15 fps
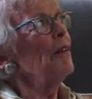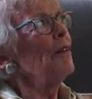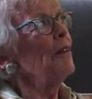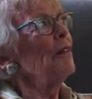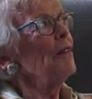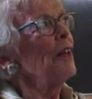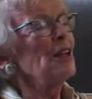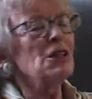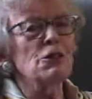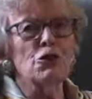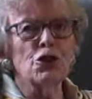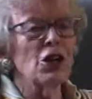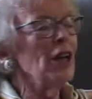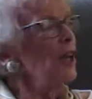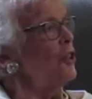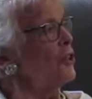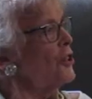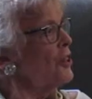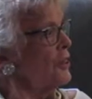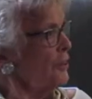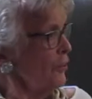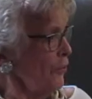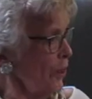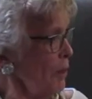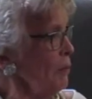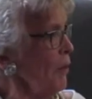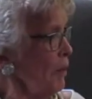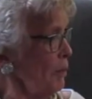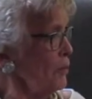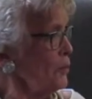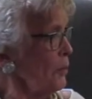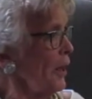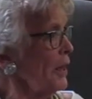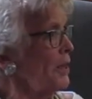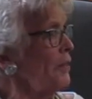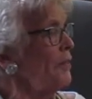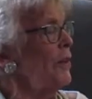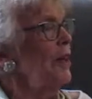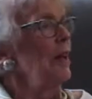things have changed in my perspective.